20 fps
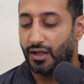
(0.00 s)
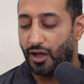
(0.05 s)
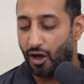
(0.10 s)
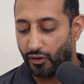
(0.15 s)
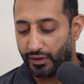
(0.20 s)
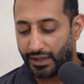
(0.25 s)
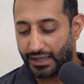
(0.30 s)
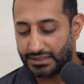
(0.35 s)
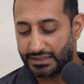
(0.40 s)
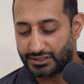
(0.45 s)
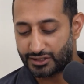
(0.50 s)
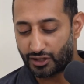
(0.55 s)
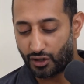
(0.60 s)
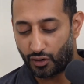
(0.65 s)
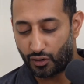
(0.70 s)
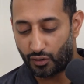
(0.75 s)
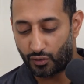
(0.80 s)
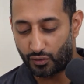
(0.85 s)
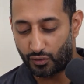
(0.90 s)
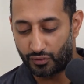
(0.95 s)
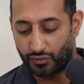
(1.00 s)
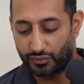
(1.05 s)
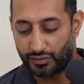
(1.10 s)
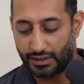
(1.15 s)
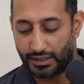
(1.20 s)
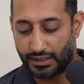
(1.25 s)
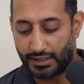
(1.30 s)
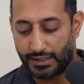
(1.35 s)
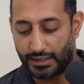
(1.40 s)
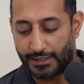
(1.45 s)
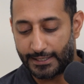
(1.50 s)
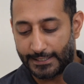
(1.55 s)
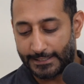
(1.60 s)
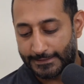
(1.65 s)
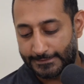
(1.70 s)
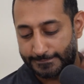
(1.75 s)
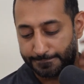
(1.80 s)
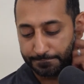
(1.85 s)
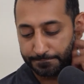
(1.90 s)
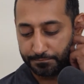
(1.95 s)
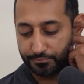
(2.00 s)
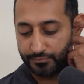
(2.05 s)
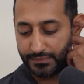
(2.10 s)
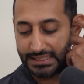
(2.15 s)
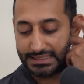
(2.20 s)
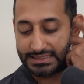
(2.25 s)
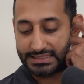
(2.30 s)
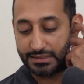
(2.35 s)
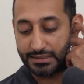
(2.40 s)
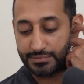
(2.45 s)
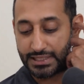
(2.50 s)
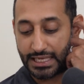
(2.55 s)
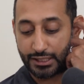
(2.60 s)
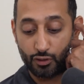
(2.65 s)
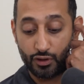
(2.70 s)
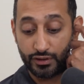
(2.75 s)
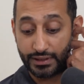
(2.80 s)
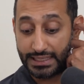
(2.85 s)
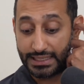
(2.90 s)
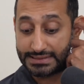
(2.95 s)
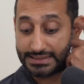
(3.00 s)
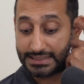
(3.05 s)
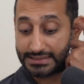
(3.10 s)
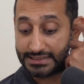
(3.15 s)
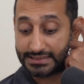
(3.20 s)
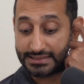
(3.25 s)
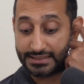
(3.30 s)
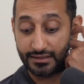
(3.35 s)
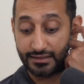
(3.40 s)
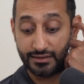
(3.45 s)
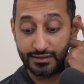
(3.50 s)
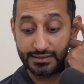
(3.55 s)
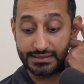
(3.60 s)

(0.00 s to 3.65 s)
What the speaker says: Okay, so it seems like organization skills,